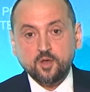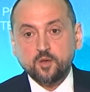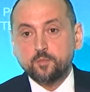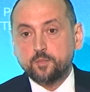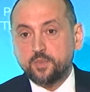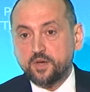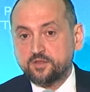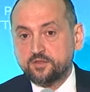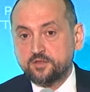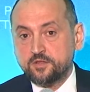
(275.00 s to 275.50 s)

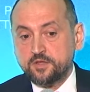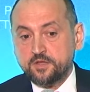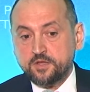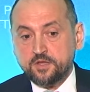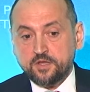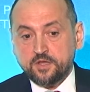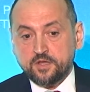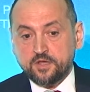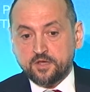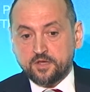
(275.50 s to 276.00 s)
But
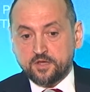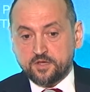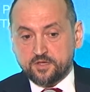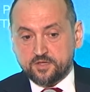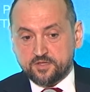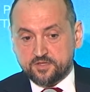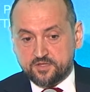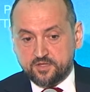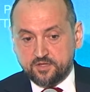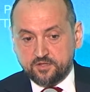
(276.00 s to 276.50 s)

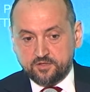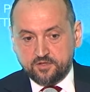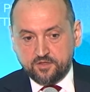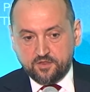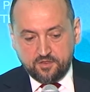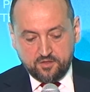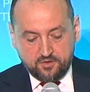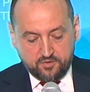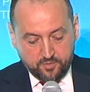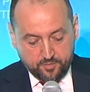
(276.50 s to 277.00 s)
still
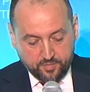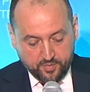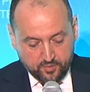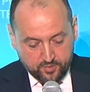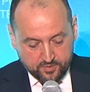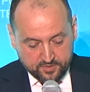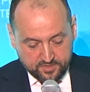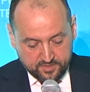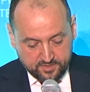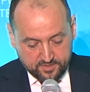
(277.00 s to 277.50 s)
in the
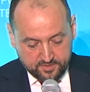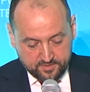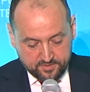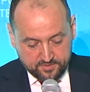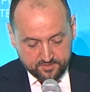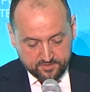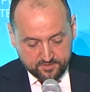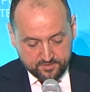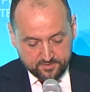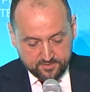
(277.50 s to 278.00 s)
report,
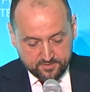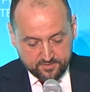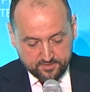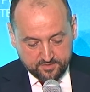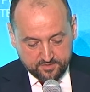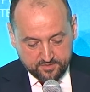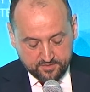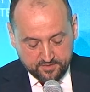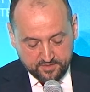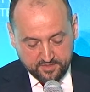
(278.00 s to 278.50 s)

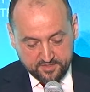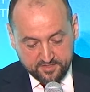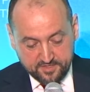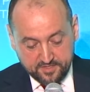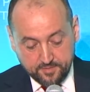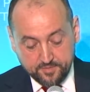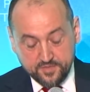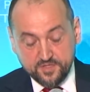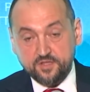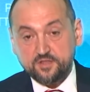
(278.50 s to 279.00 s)
it
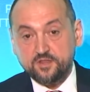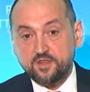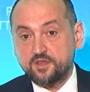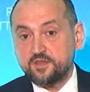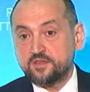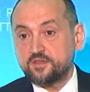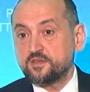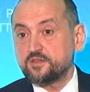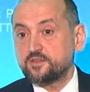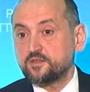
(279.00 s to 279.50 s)
seems that
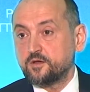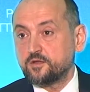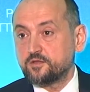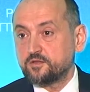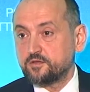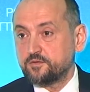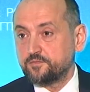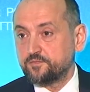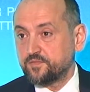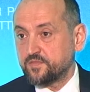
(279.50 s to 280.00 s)
this is
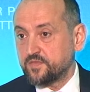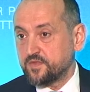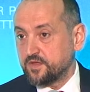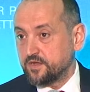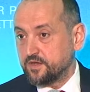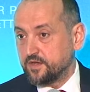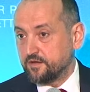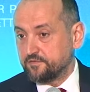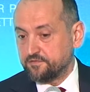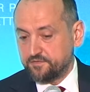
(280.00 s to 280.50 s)
not
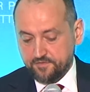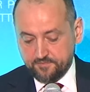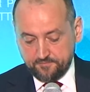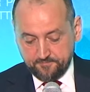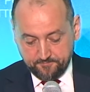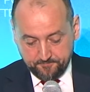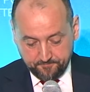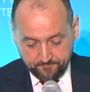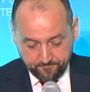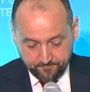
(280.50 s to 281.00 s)
enough,
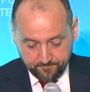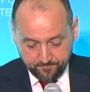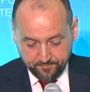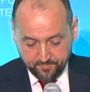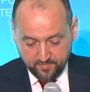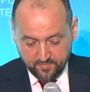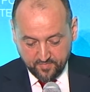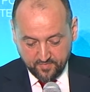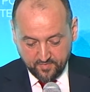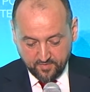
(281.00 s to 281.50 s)

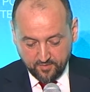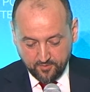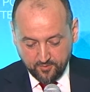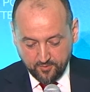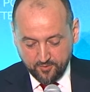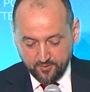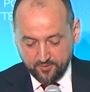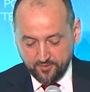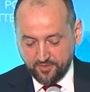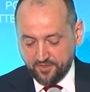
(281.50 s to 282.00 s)

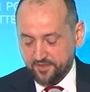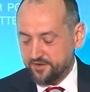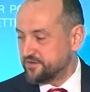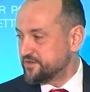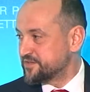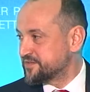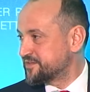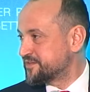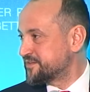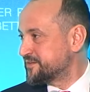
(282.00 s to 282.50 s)
or there
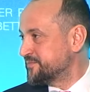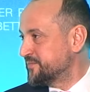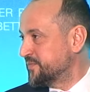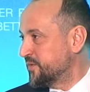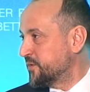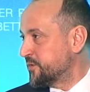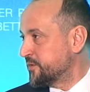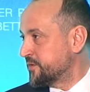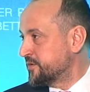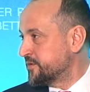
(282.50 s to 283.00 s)
is
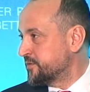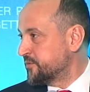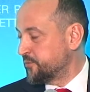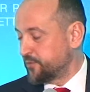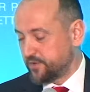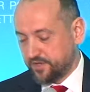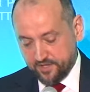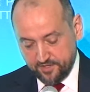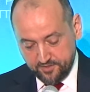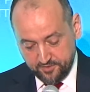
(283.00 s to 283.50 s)
more
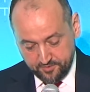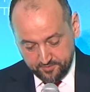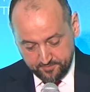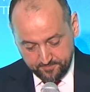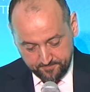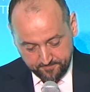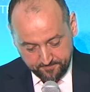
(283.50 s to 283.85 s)
we can do.